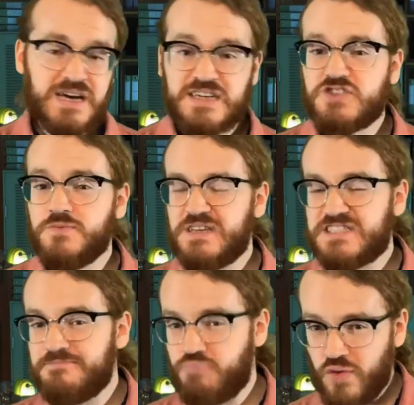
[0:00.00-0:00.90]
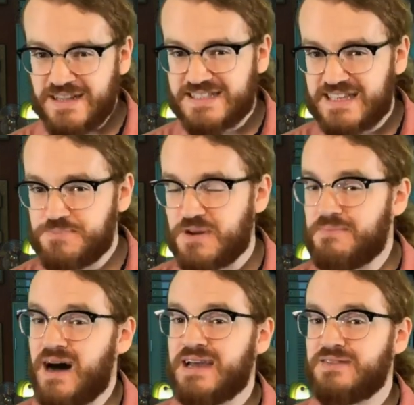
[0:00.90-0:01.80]
So it's important to keep in
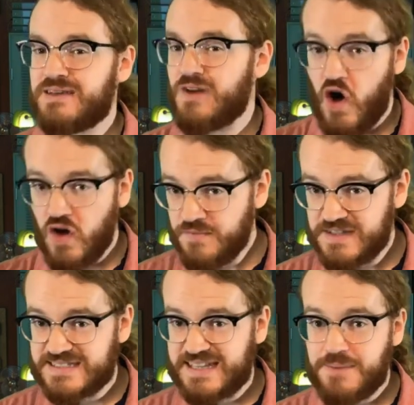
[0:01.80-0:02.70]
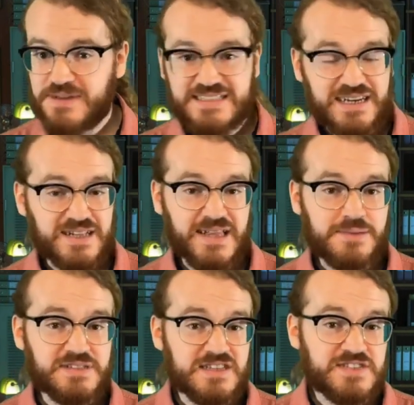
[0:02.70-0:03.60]
mind that all of the statements and
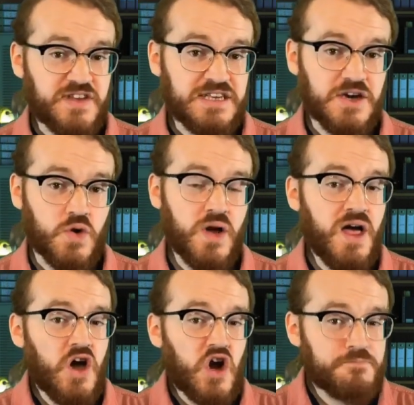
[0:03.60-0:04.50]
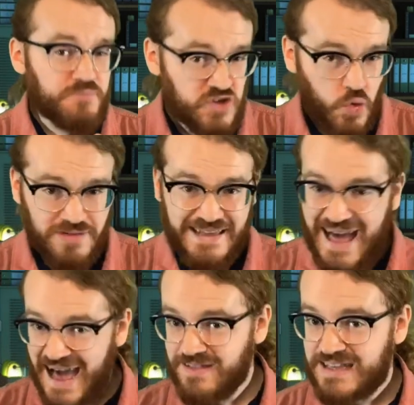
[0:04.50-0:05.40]
claims in this video are
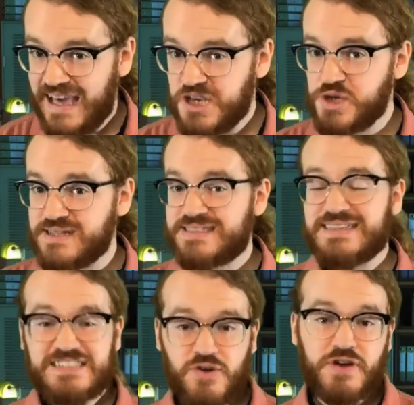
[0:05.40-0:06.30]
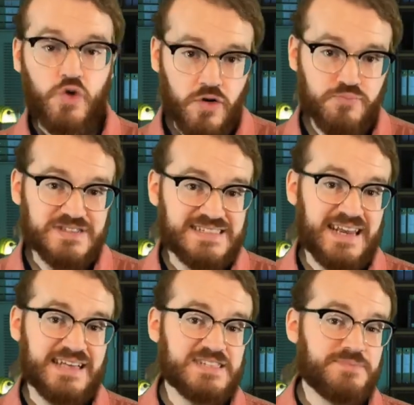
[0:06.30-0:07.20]
purely allegations until the court
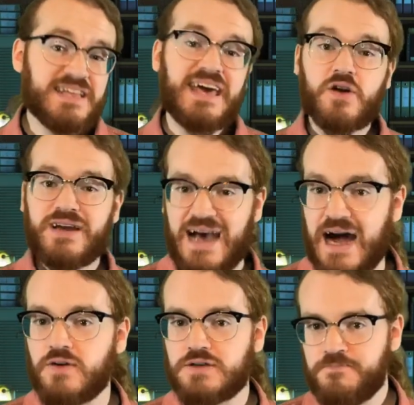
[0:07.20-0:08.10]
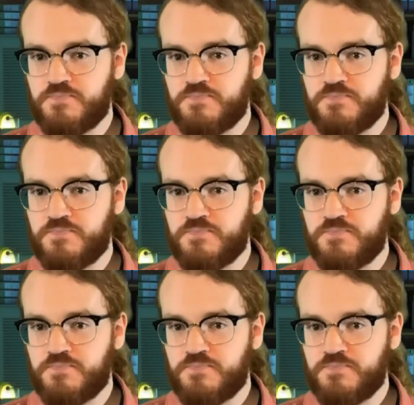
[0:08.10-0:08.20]
proceedings have been carried out.